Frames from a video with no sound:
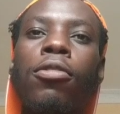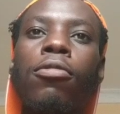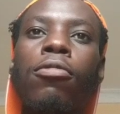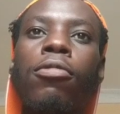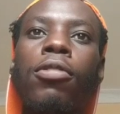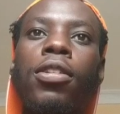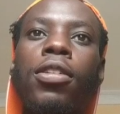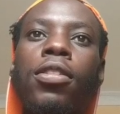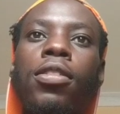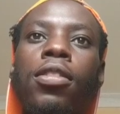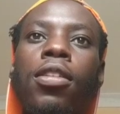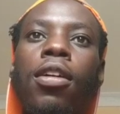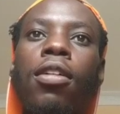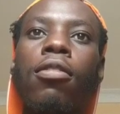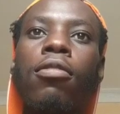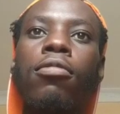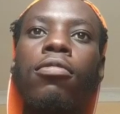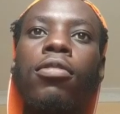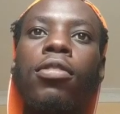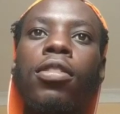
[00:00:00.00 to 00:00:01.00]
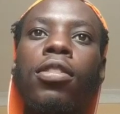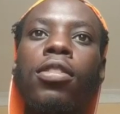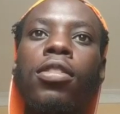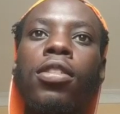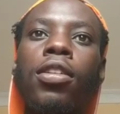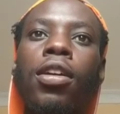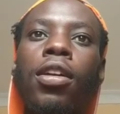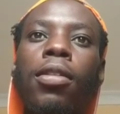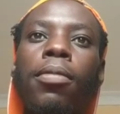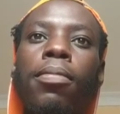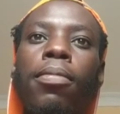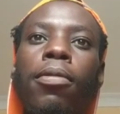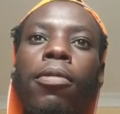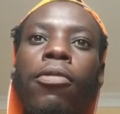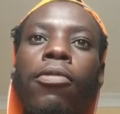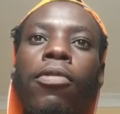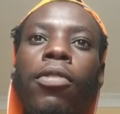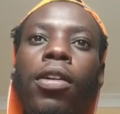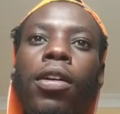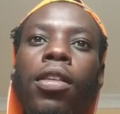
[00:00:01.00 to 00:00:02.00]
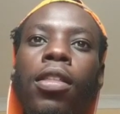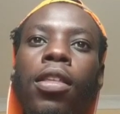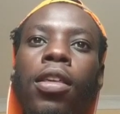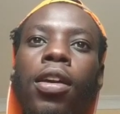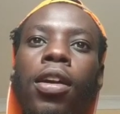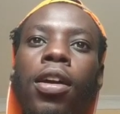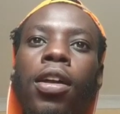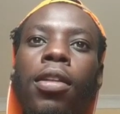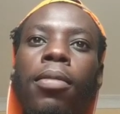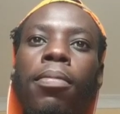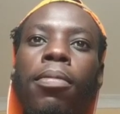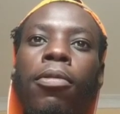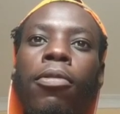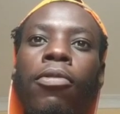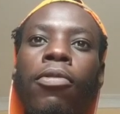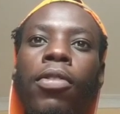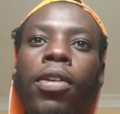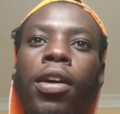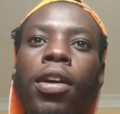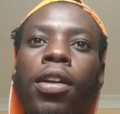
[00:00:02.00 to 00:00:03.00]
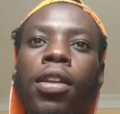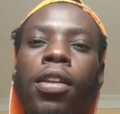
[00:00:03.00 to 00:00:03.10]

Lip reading: which sound it can provide, they can provide,